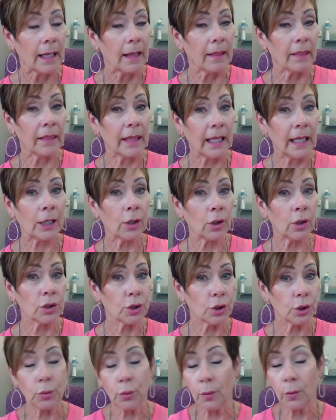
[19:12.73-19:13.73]
they could
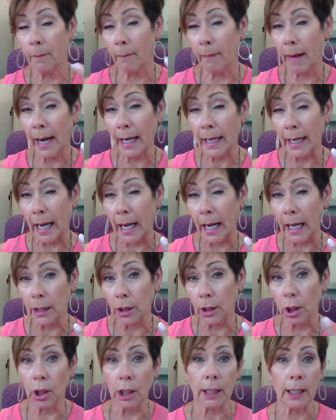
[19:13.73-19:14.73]
do my eye
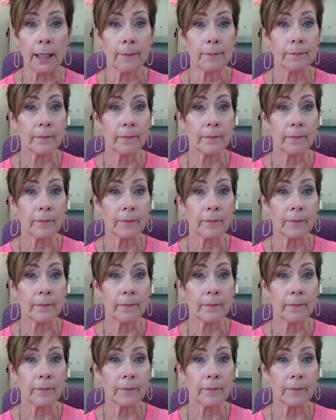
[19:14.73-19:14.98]
look